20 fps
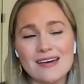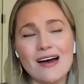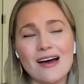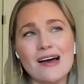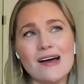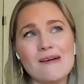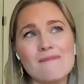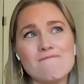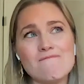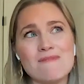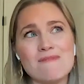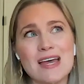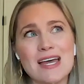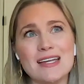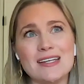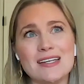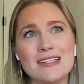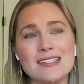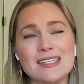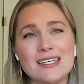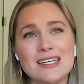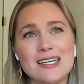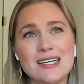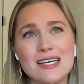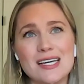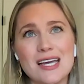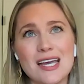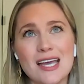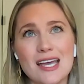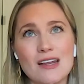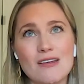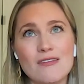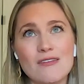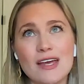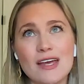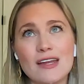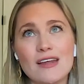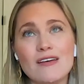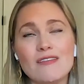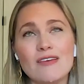and
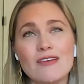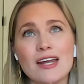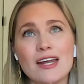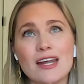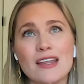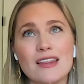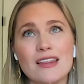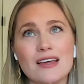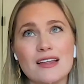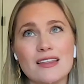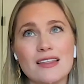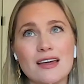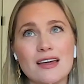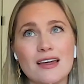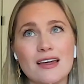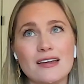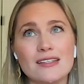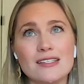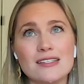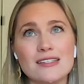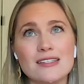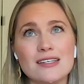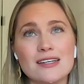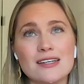innovative. And I think that